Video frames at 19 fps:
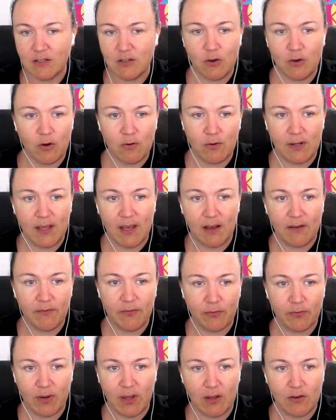and you only have
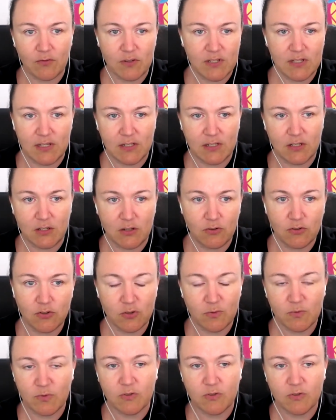360 YouTube